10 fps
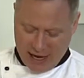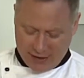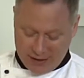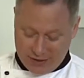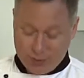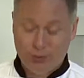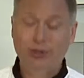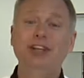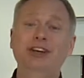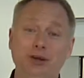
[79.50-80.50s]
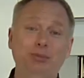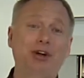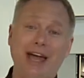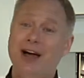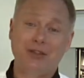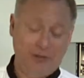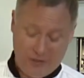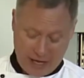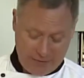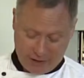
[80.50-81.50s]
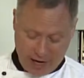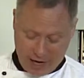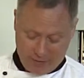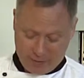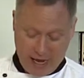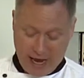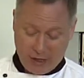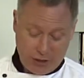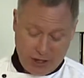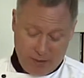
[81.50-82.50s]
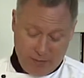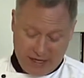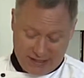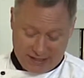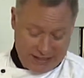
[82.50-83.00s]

and this is really going to bring out the flavor of them. And you're going to mix it